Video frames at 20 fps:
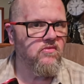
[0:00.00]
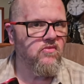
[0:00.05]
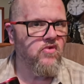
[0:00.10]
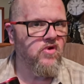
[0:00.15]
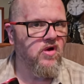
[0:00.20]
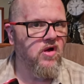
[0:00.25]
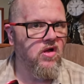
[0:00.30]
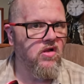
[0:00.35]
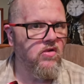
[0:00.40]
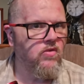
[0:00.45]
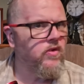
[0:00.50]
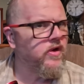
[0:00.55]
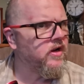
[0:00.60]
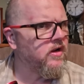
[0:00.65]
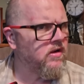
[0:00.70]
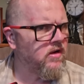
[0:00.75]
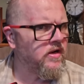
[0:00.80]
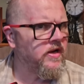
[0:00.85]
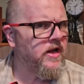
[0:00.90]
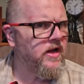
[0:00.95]
all aware
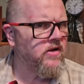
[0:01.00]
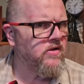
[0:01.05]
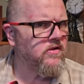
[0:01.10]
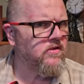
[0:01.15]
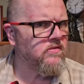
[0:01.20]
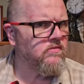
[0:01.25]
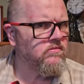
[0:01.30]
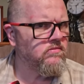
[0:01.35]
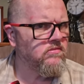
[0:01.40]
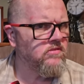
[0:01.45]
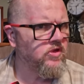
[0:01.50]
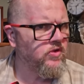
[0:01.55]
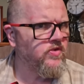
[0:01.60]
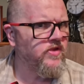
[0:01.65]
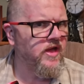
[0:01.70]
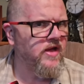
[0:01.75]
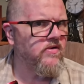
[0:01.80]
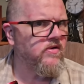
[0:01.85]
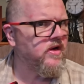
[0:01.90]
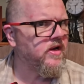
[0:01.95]
on how to do
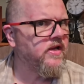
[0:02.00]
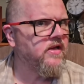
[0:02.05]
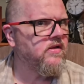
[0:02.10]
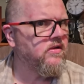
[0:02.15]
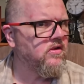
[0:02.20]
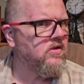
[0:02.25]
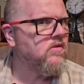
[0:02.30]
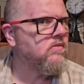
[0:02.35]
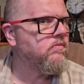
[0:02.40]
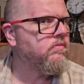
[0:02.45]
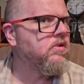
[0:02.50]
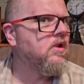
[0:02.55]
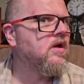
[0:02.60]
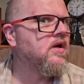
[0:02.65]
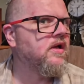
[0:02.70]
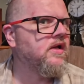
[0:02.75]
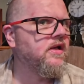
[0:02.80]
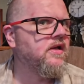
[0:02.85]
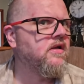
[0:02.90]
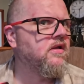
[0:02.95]
that, right? You plug
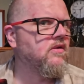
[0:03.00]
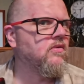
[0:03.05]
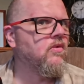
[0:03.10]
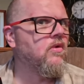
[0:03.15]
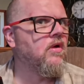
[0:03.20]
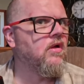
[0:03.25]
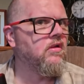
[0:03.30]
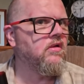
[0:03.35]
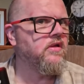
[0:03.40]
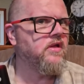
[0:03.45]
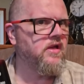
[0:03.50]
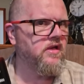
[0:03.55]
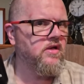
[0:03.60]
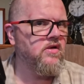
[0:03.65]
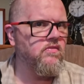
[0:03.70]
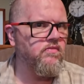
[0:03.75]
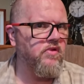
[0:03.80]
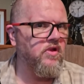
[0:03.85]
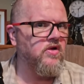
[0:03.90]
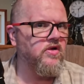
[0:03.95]
it into the wall, and then you
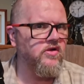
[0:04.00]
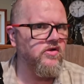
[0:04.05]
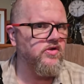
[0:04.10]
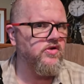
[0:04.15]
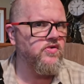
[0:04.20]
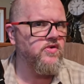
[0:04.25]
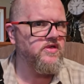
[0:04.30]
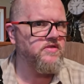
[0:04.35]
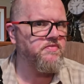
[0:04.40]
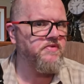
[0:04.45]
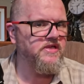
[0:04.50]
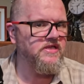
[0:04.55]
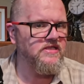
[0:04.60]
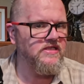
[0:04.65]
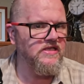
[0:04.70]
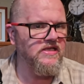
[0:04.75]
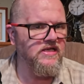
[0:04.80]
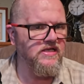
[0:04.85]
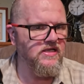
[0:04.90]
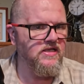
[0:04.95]
plug your
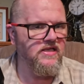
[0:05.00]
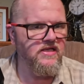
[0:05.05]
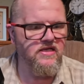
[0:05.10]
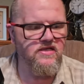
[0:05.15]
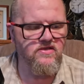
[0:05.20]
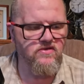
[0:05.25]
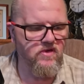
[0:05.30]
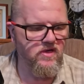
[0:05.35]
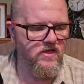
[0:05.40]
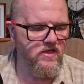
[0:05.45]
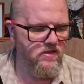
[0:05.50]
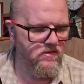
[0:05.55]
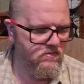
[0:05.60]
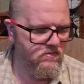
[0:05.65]
USB-C into this, right?